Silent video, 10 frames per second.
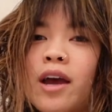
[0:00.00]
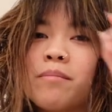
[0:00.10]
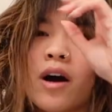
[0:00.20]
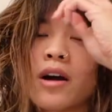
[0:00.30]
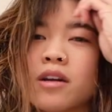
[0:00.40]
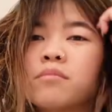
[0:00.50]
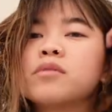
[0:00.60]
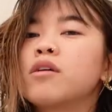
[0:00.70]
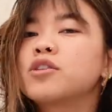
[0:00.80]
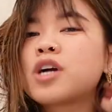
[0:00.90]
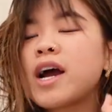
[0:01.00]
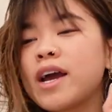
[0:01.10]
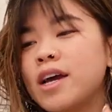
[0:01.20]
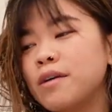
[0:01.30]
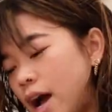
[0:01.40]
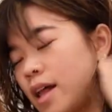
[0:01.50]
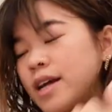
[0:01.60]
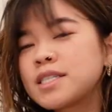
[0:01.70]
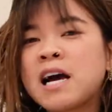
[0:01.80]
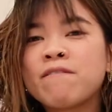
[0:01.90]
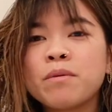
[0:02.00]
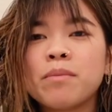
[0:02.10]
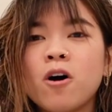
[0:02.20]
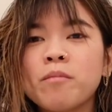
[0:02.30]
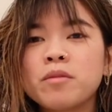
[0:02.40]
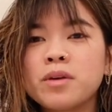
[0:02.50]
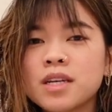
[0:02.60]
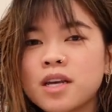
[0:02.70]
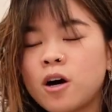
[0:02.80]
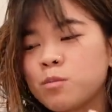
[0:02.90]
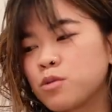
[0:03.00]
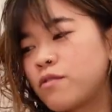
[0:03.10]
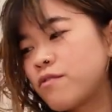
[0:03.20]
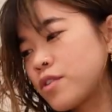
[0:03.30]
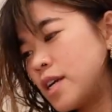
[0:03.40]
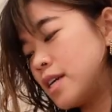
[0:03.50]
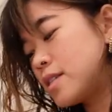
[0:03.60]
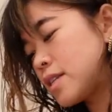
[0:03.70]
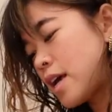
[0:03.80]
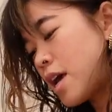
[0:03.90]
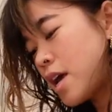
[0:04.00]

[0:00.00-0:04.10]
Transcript: am not gonna blow dry it, I like to have the balm in because it helps with frizz